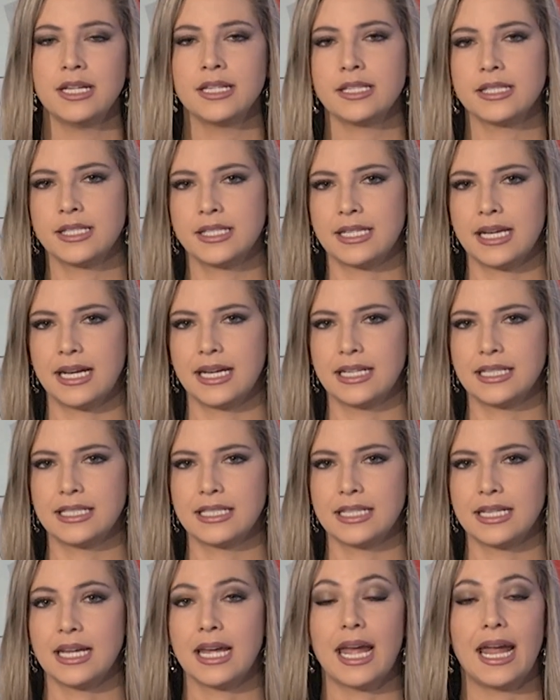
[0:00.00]

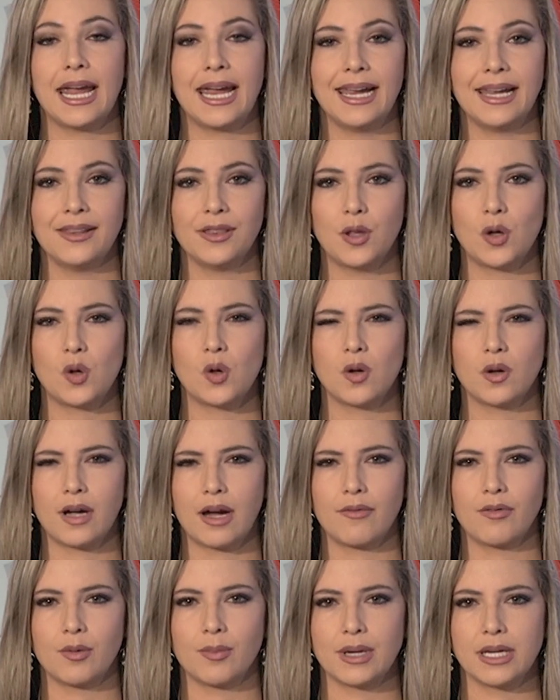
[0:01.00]
state, and local
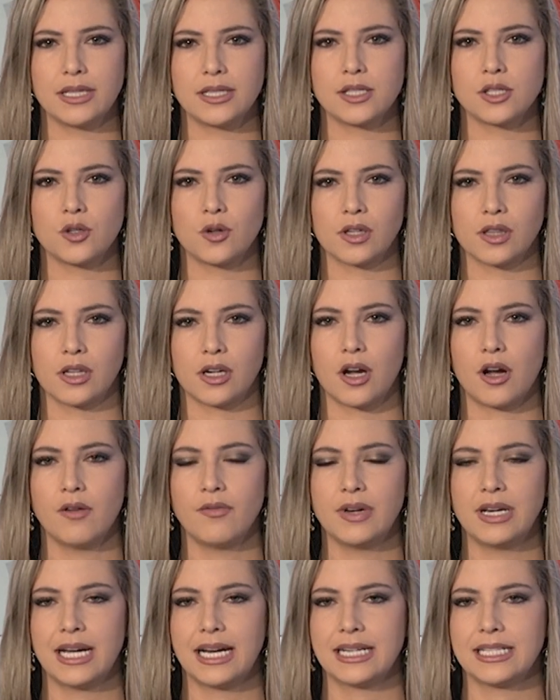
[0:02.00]
governments during the
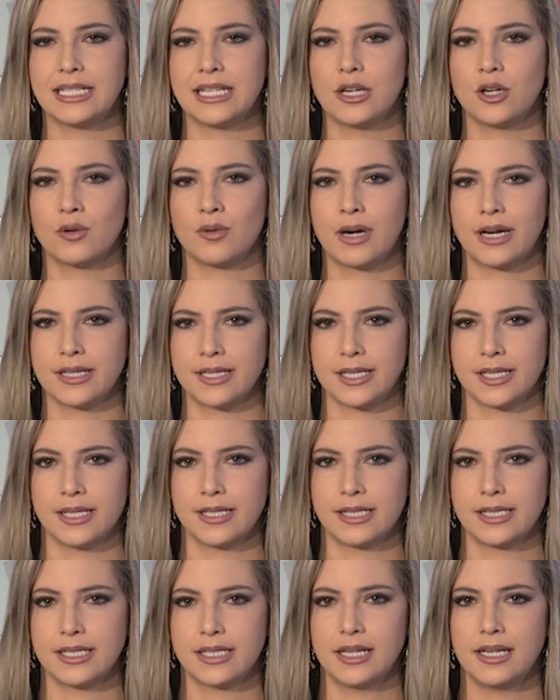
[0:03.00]
COVID 19
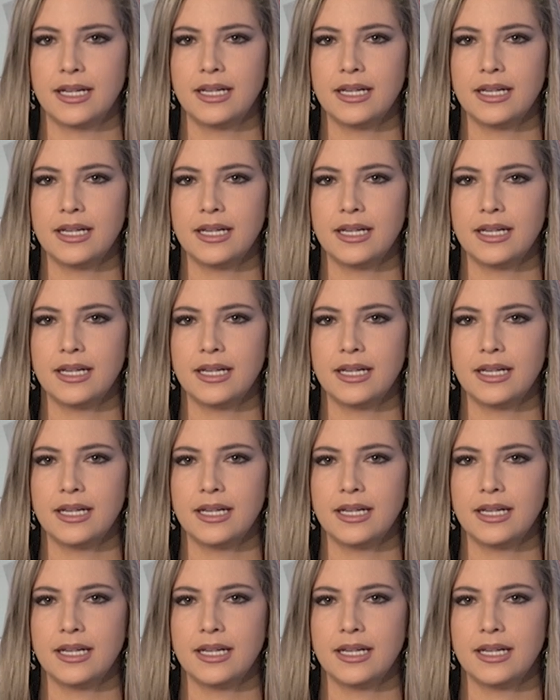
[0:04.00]
crisis.